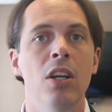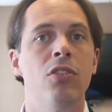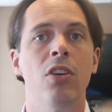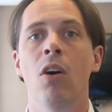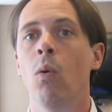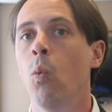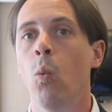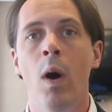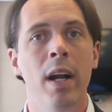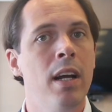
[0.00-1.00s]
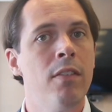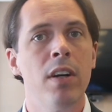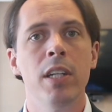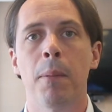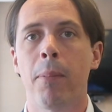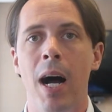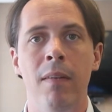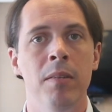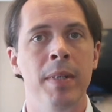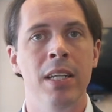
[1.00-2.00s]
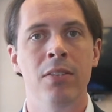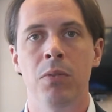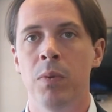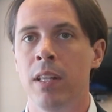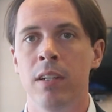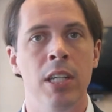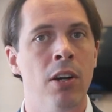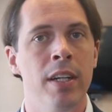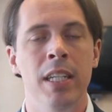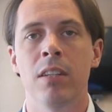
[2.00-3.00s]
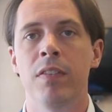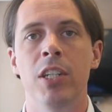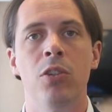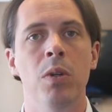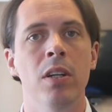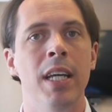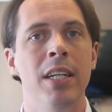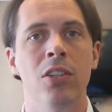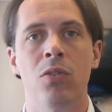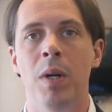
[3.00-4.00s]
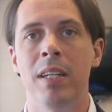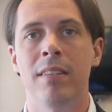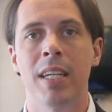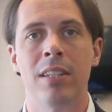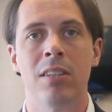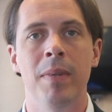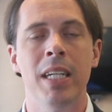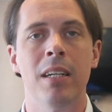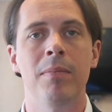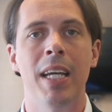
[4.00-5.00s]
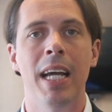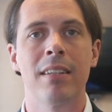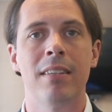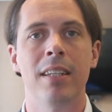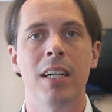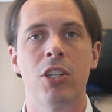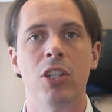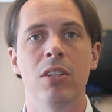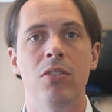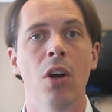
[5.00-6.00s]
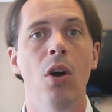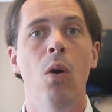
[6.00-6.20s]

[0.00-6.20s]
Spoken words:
So whatever your problem is, whether you're an individual that just wants to get some income tax deductions,